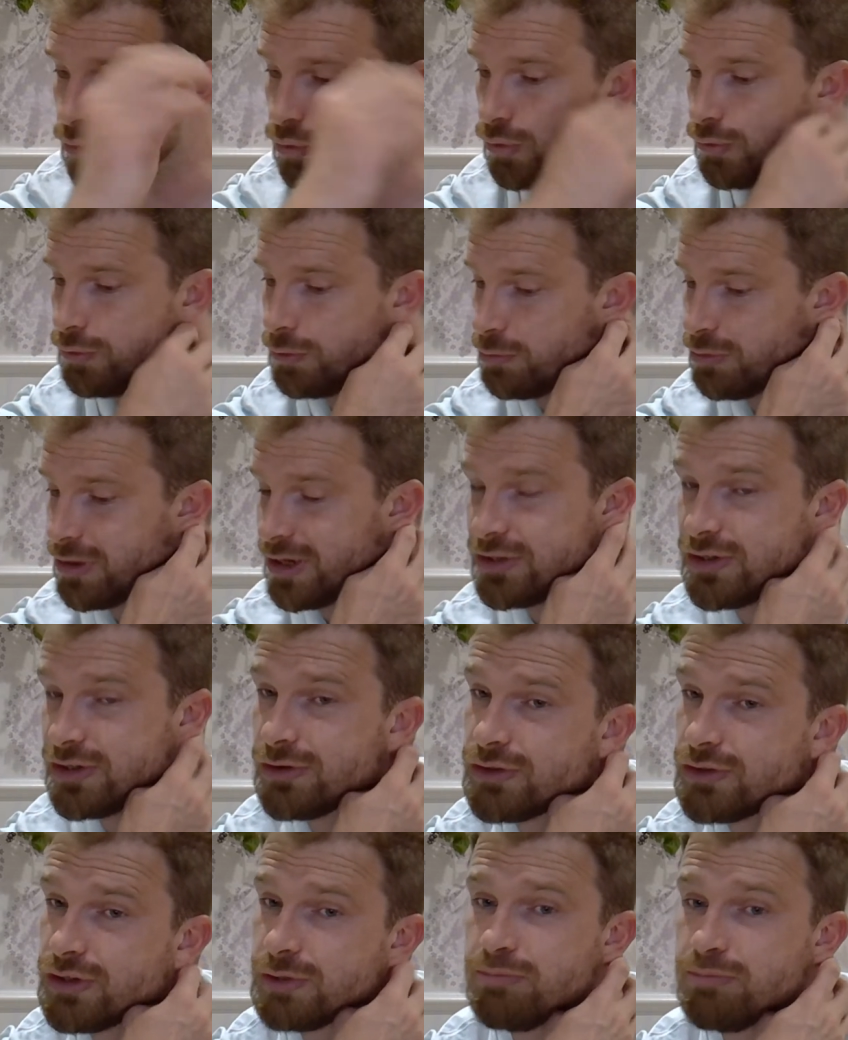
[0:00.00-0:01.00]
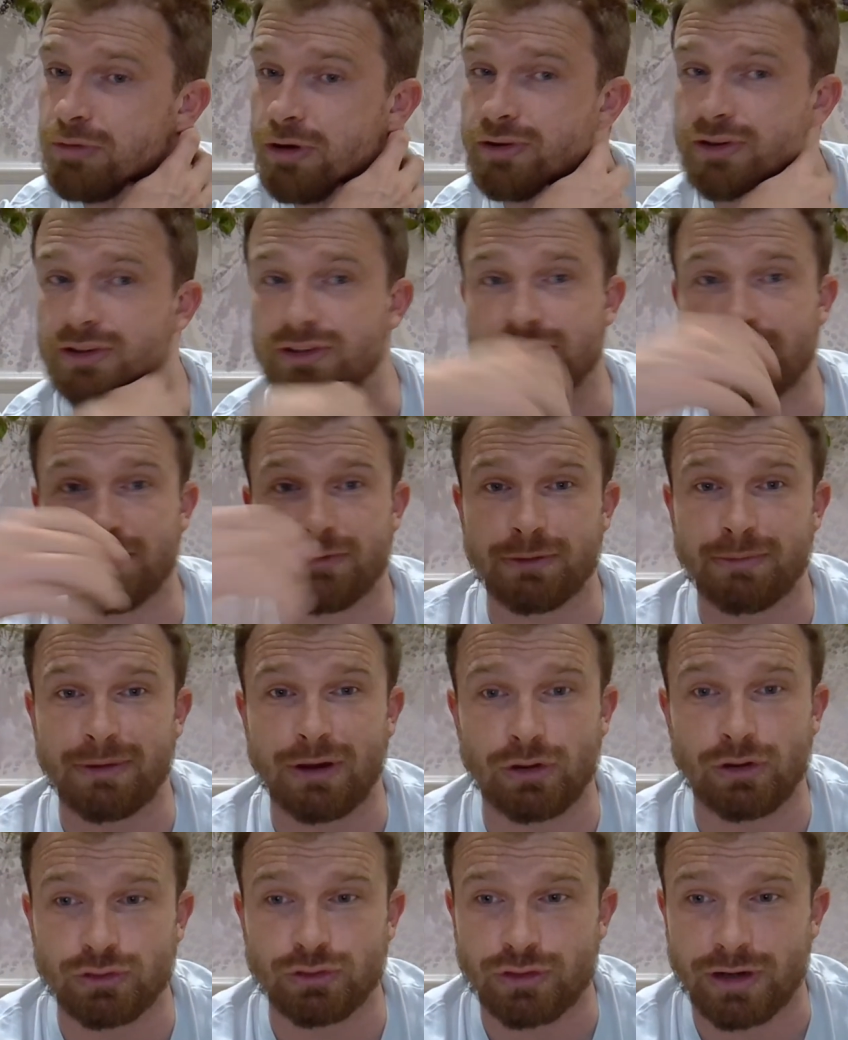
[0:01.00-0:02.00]
Fabrizio's just broken something
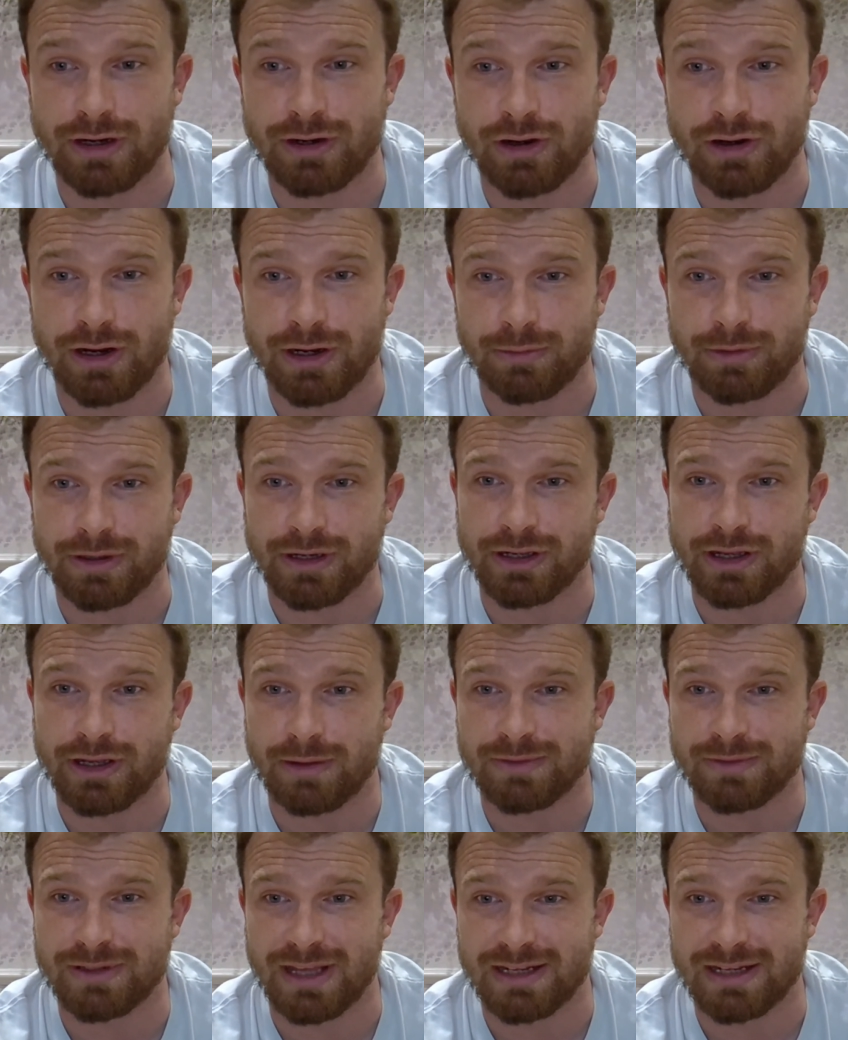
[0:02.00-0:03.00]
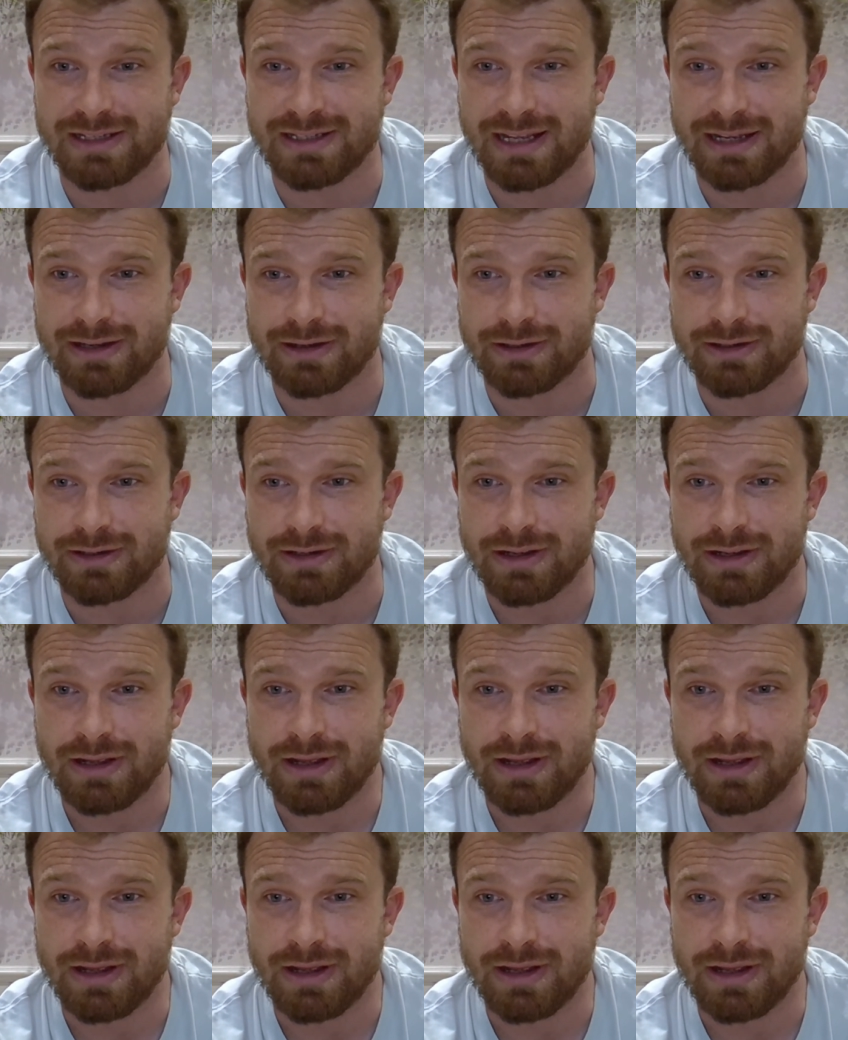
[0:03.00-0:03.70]
about Andre Onana. We're going to come to that in a second.